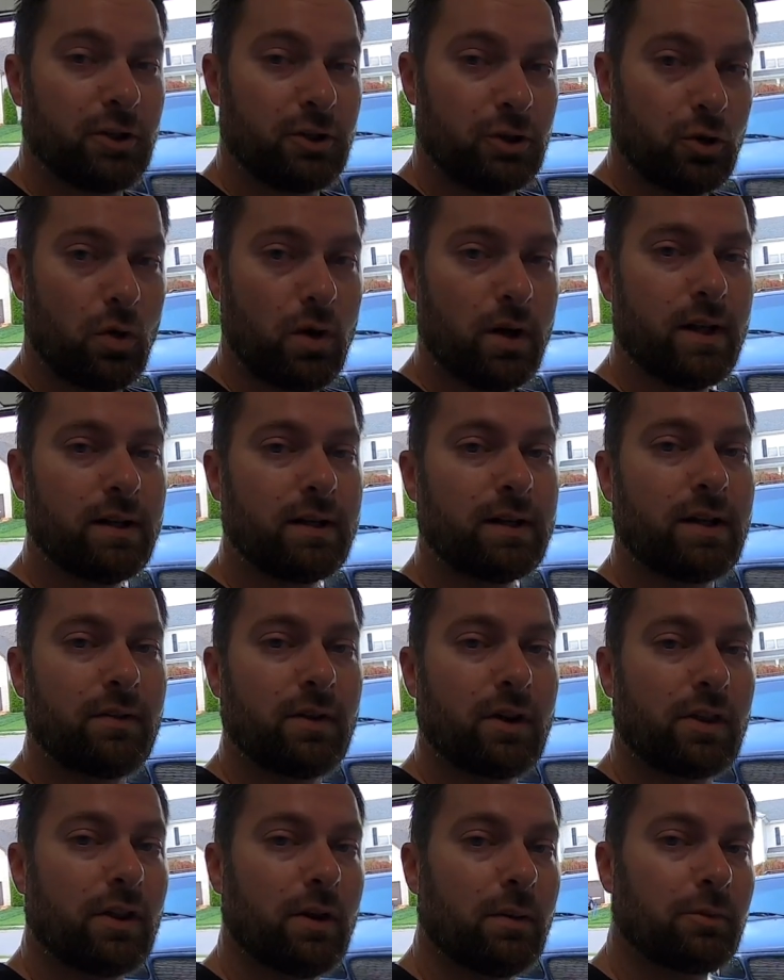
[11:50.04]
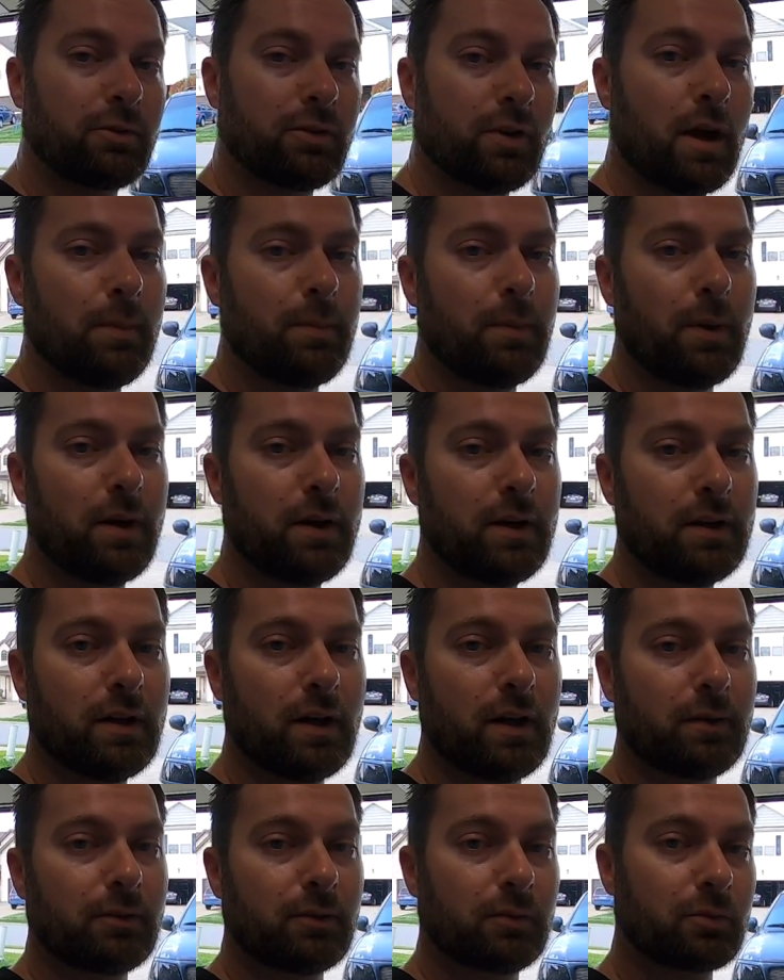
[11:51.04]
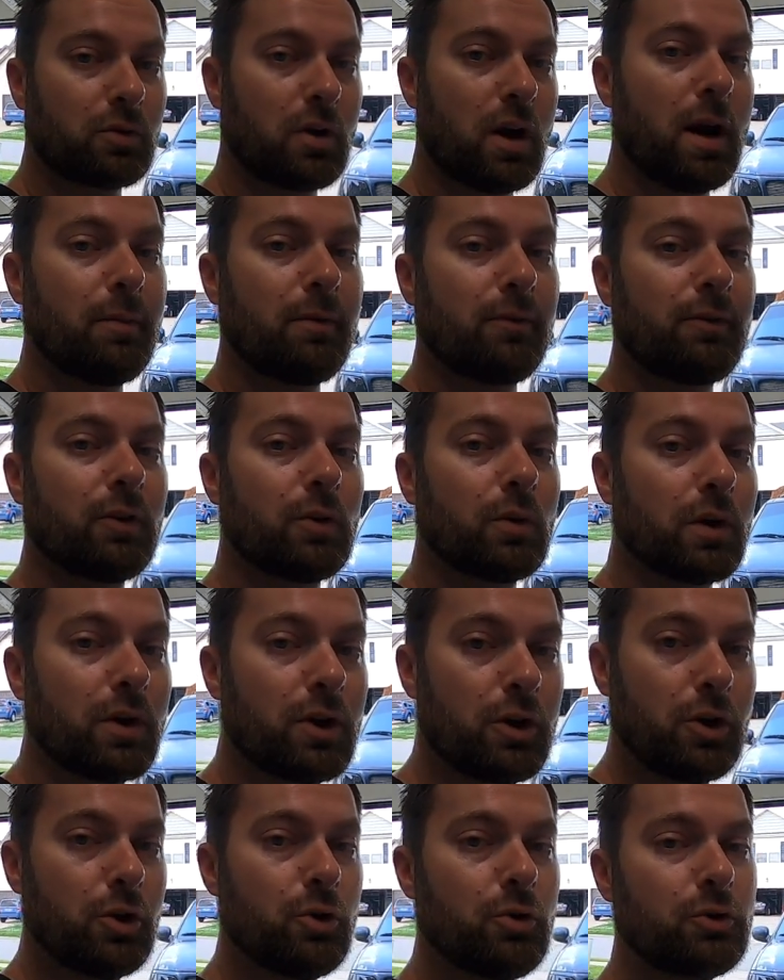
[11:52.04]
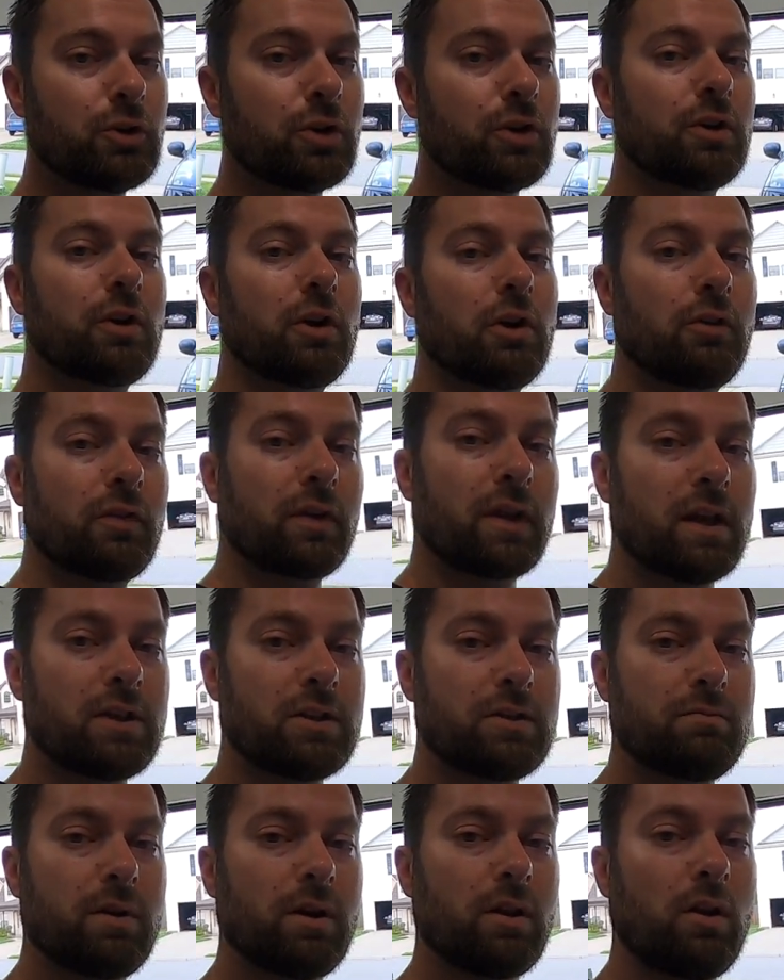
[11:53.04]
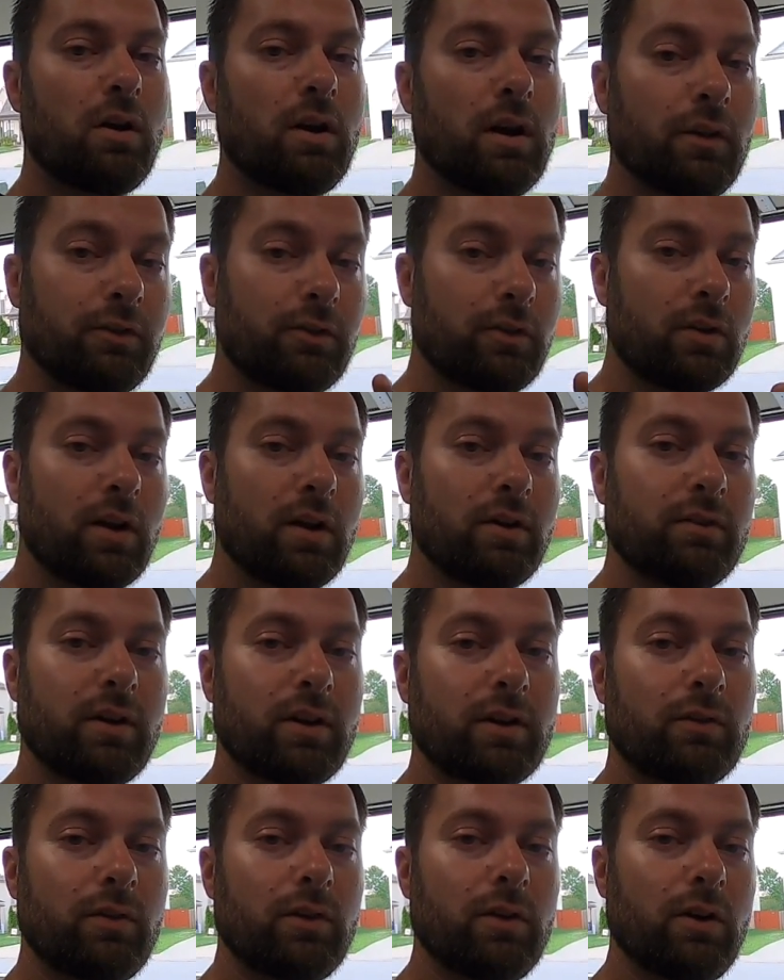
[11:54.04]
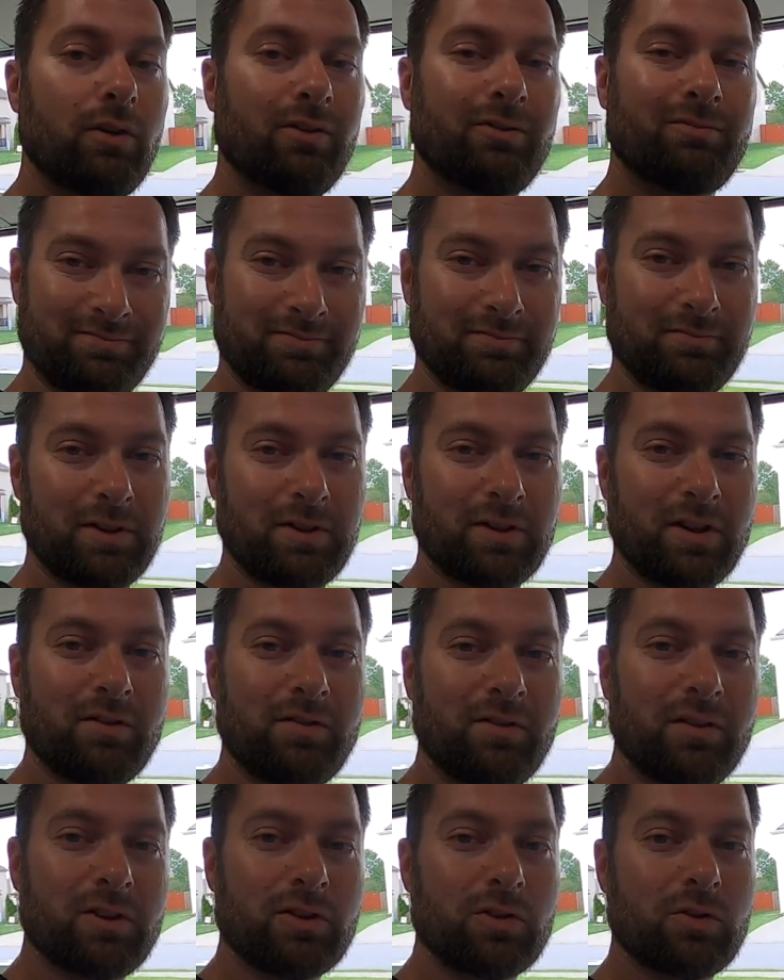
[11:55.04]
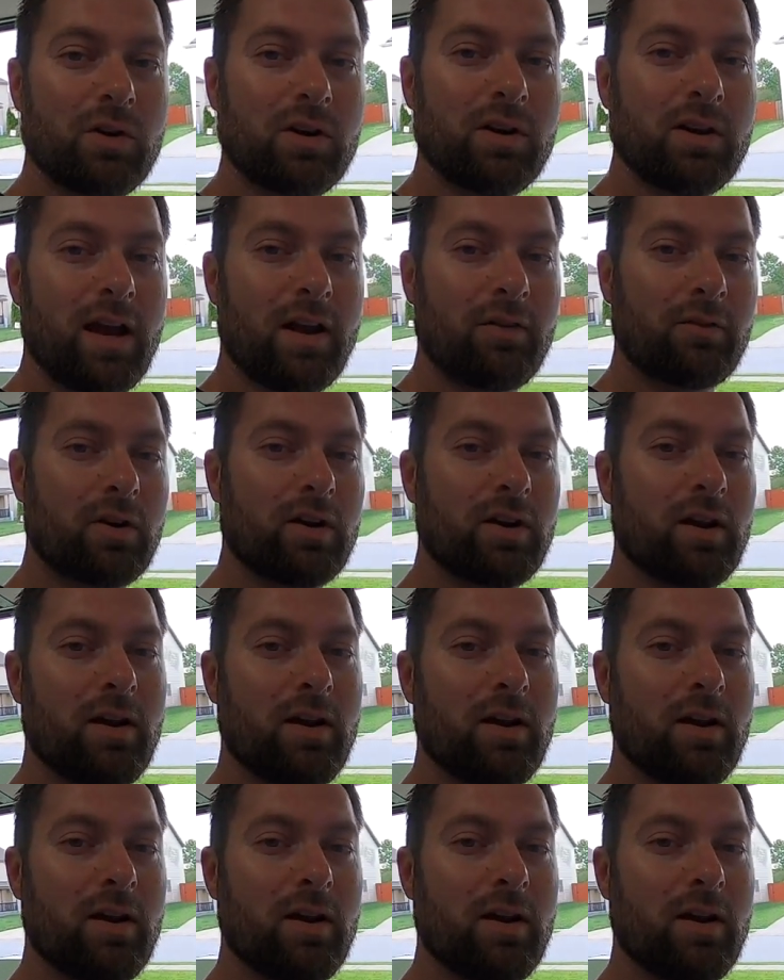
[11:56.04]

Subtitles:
you enjoyed it. Give it a thumbs up. Subscribe if you are new. Turn your notification bell on. I'll see you guys next video. Be safe. Enjoy. Have a great